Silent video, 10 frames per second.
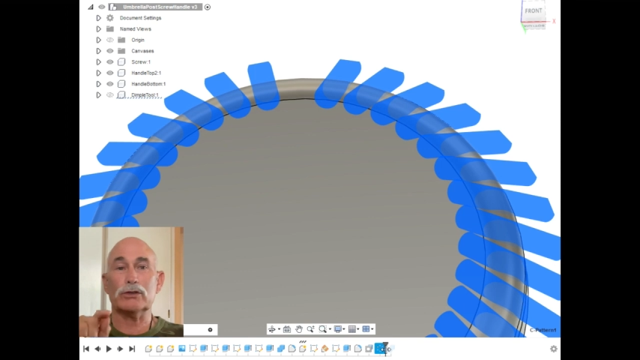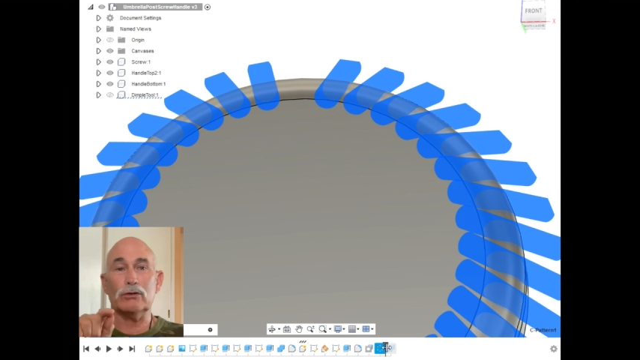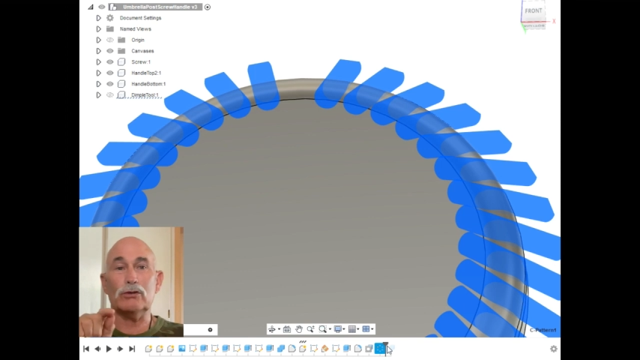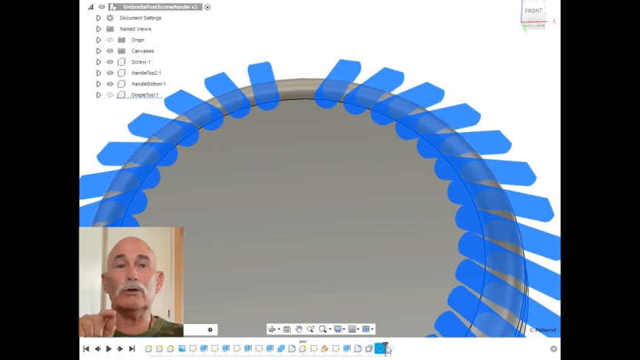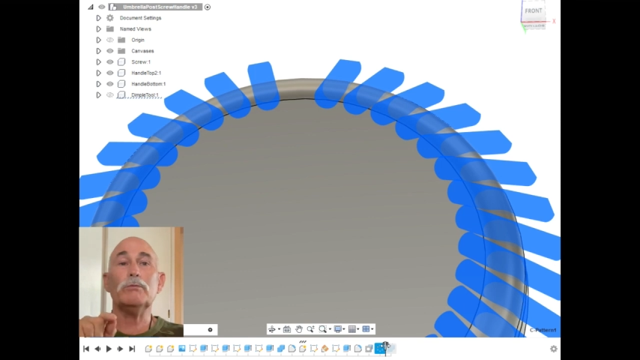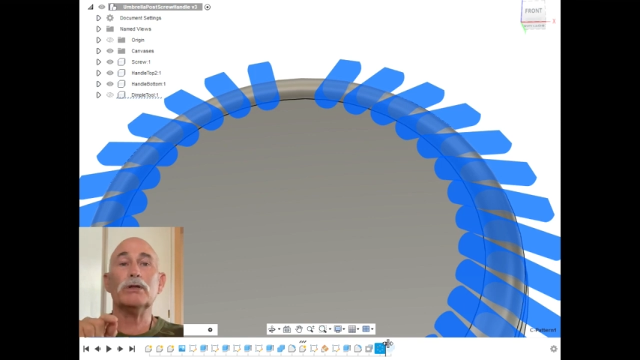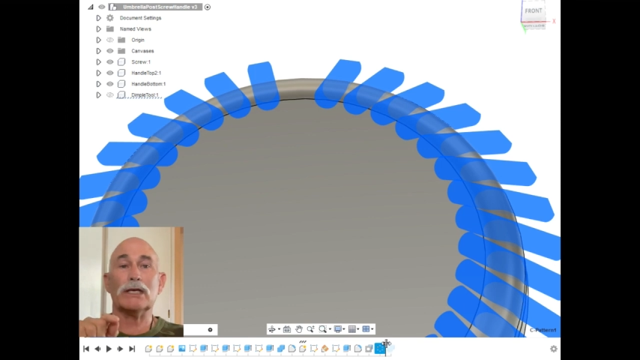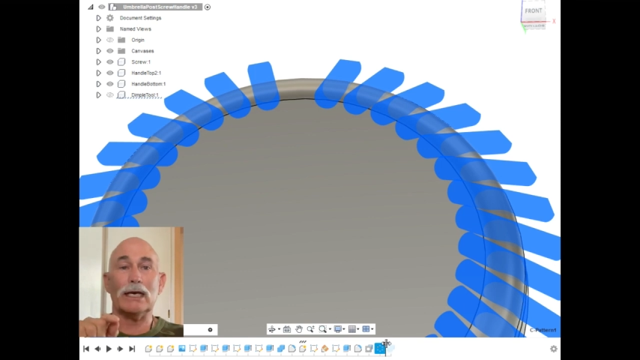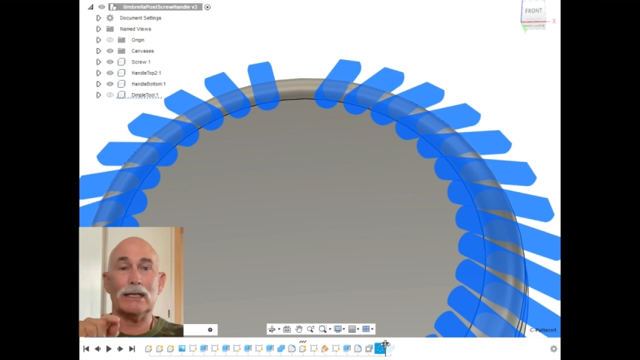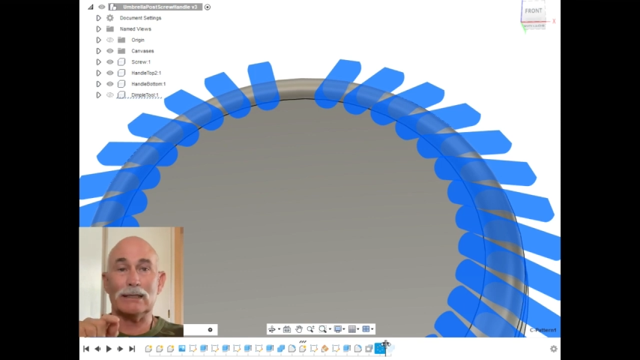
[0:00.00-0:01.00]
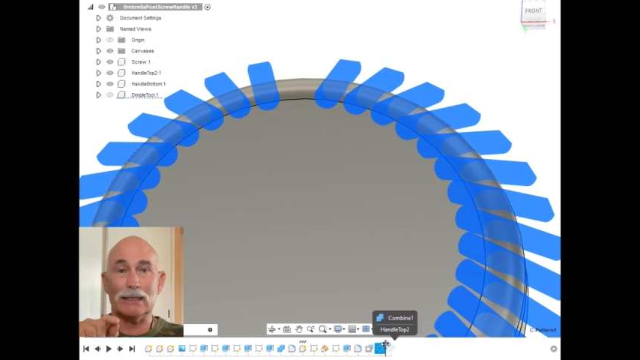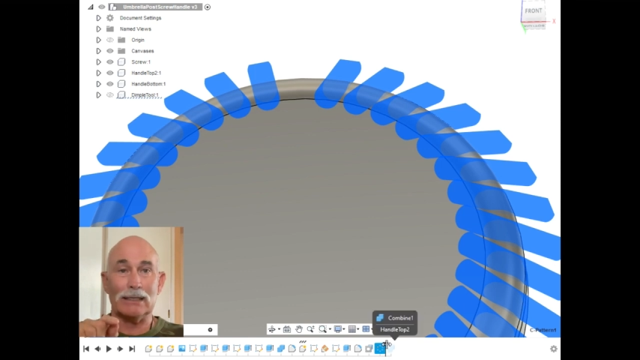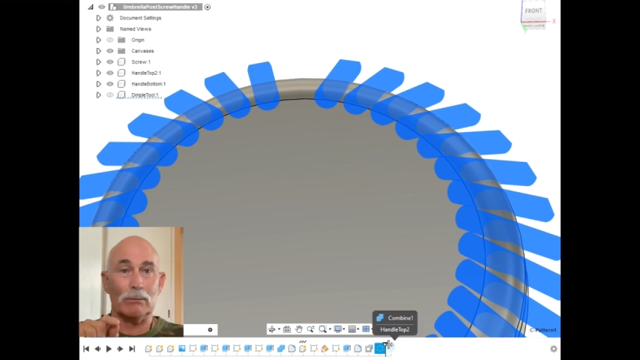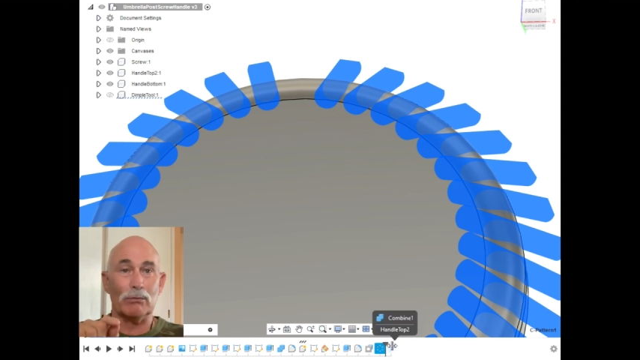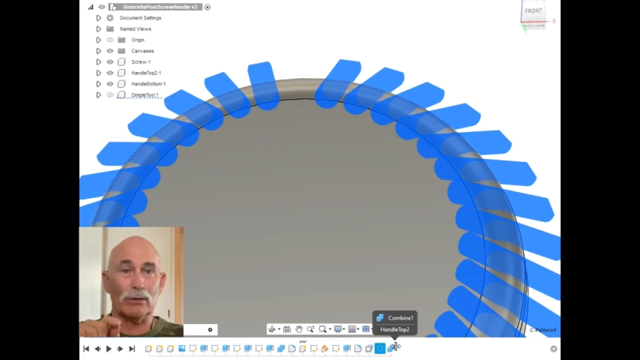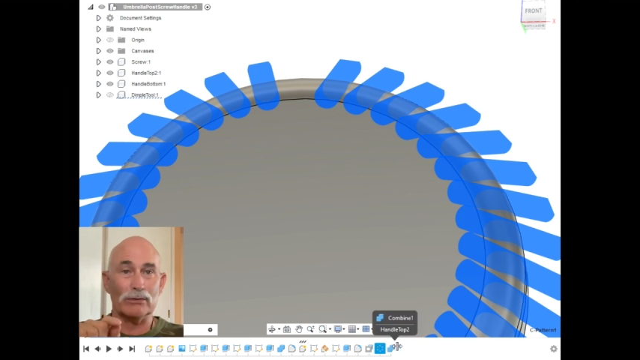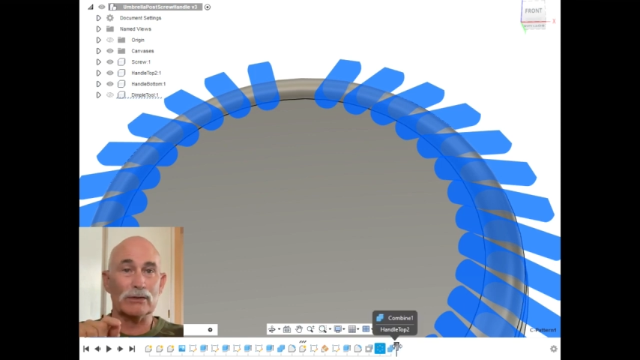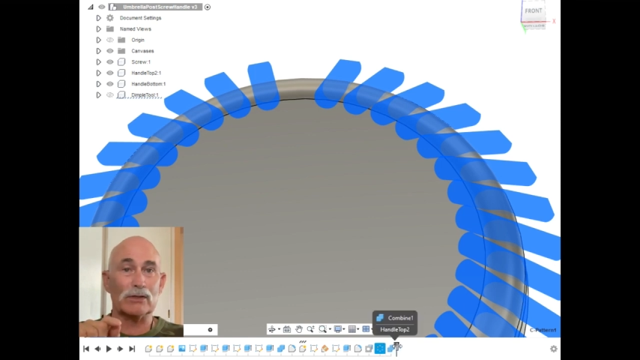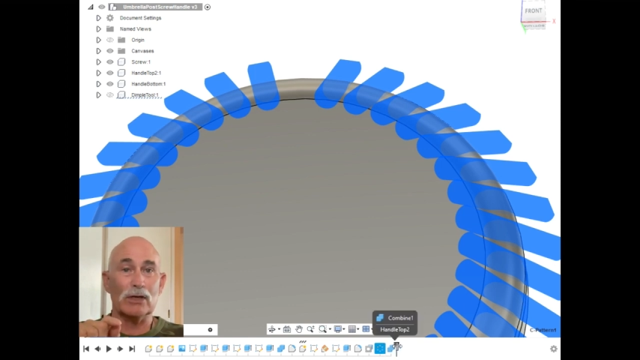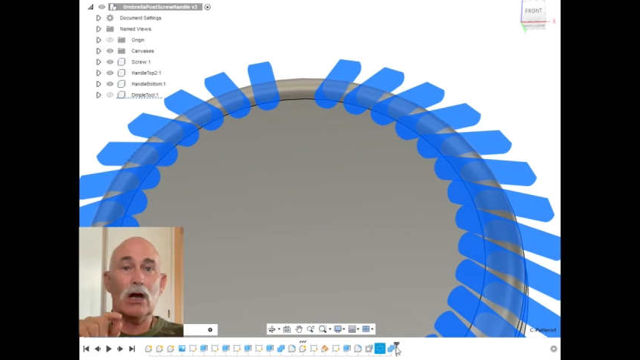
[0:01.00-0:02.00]
to duplicate the
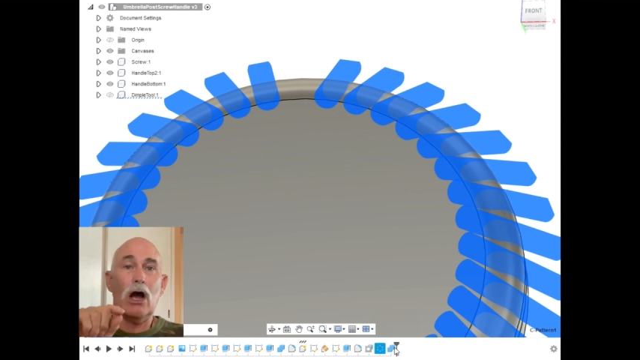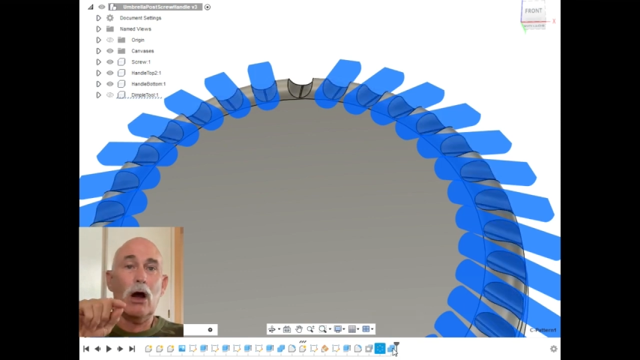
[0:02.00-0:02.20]
dimples